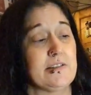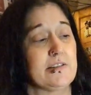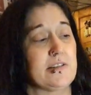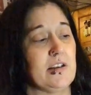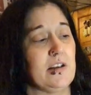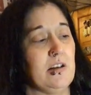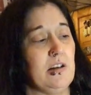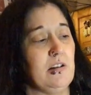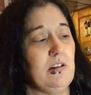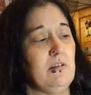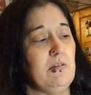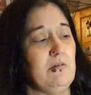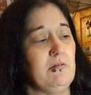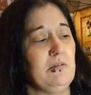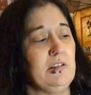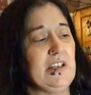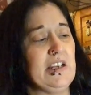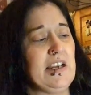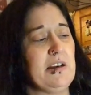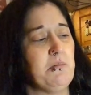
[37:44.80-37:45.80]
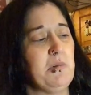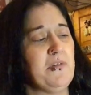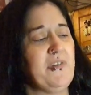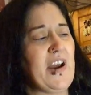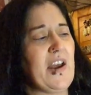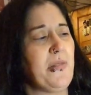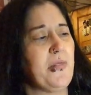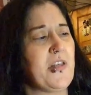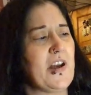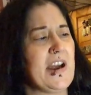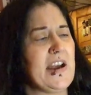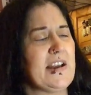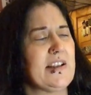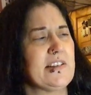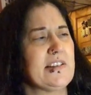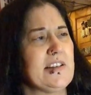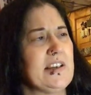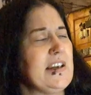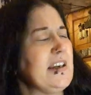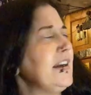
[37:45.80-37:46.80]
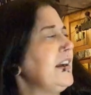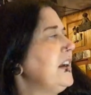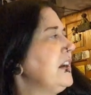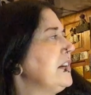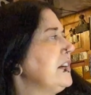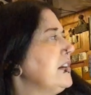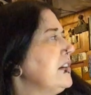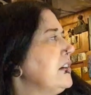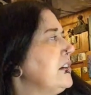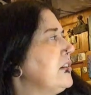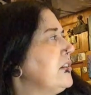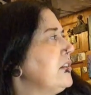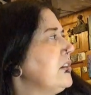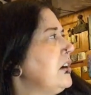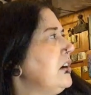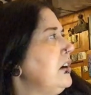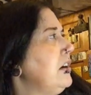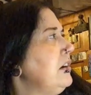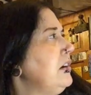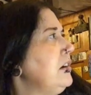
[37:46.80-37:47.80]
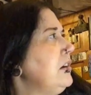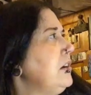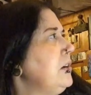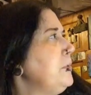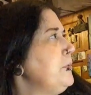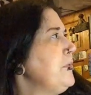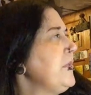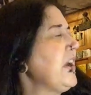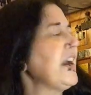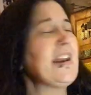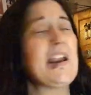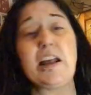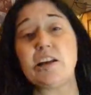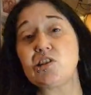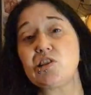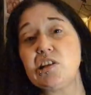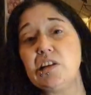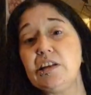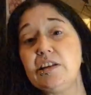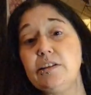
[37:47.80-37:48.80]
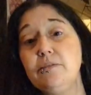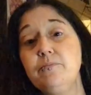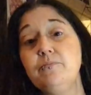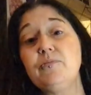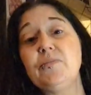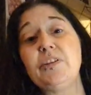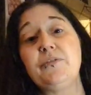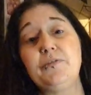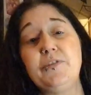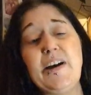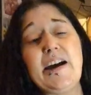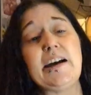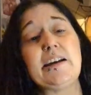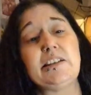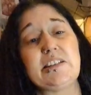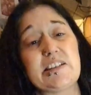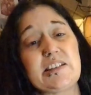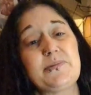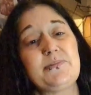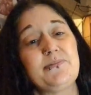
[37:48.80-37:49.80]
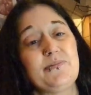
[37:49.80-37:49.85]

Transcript: So, yeah, we've had that, and I'd actually fell